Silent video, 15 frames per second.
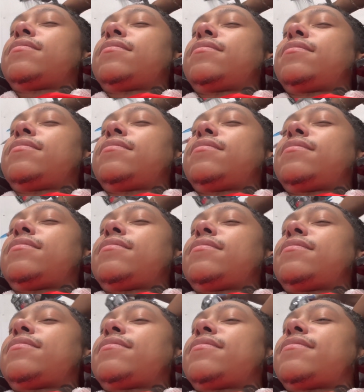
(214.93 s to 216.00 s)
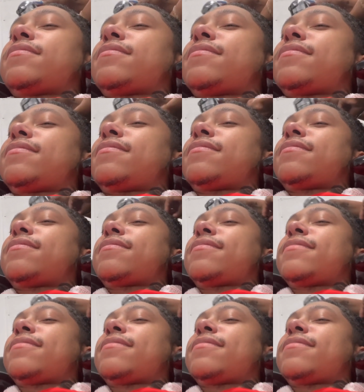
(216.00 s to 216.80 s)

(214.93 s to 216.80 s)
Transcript: (no one is talking)